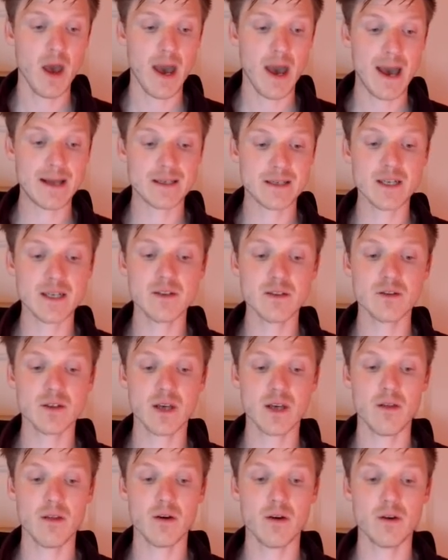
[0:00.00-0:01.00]
And taken
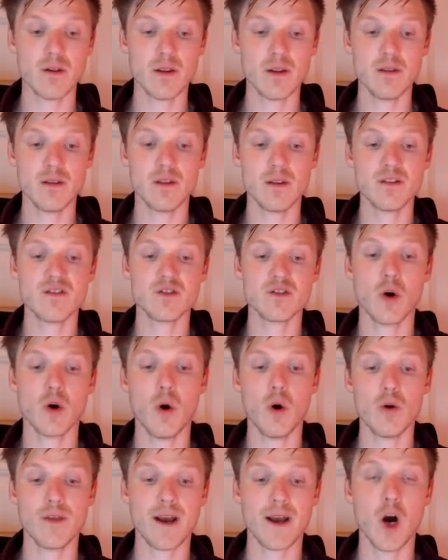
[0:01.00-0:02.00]
together, this is
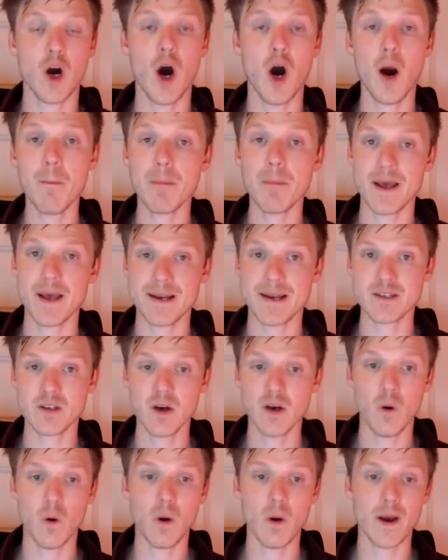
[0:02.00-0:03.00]
called a complex
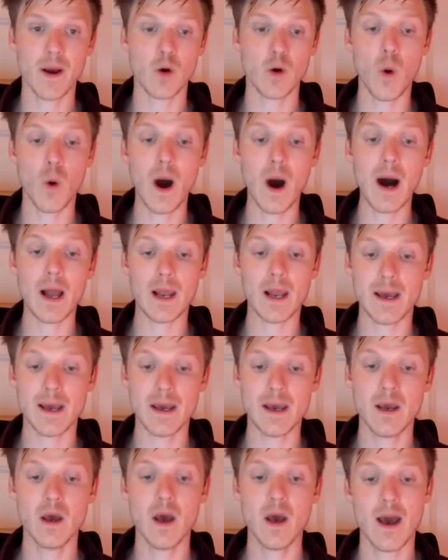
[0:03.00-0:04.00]
or a quale,